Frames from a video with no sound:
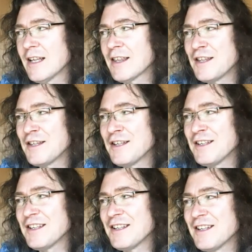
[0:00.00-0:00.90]
I think that
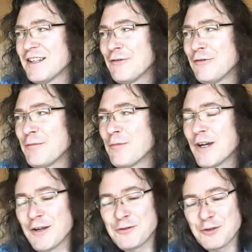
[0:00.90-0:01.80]
with
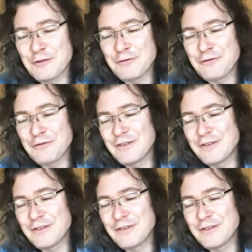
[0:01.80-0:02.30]
my own sort of